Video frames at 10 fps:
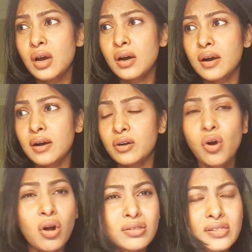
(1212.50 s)

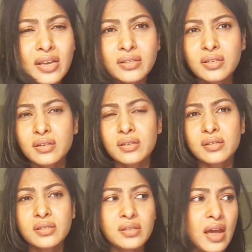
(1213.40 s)
call
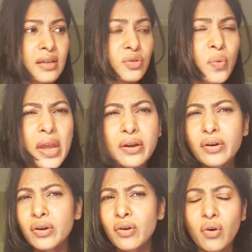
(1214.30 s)
centers as
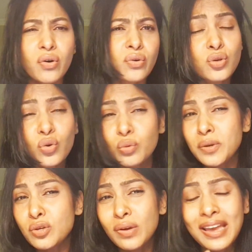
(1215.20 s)
waiter, or you could
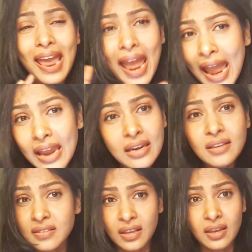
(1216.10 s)
be doing
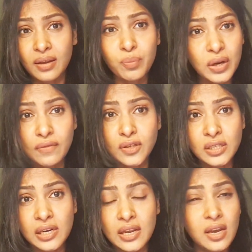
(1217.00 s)
anything
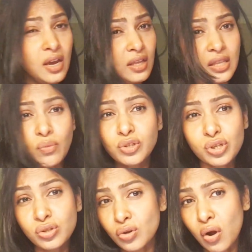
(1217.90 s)
previously. They will
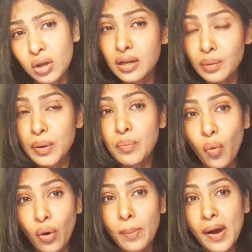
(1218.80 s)
just talk a little bit
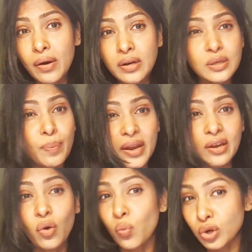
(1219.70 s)
more about it
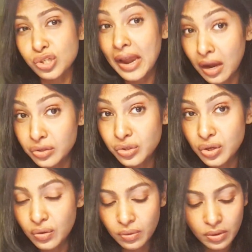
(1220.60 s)
depending on what they ask
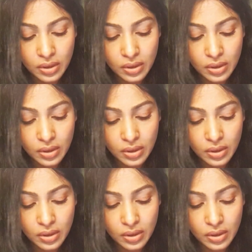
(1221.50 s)
you.